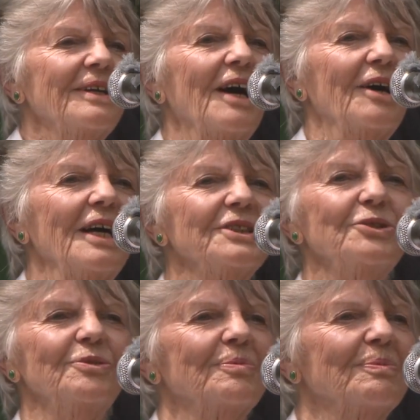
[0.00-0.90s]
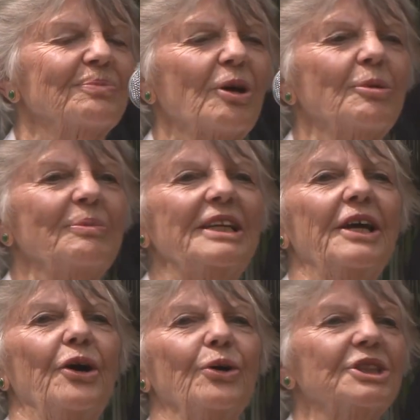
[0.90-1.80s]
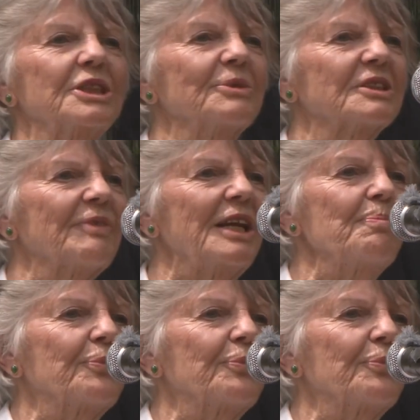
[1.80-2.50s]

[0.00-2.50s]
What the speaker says: Now, as you probably know, she was a very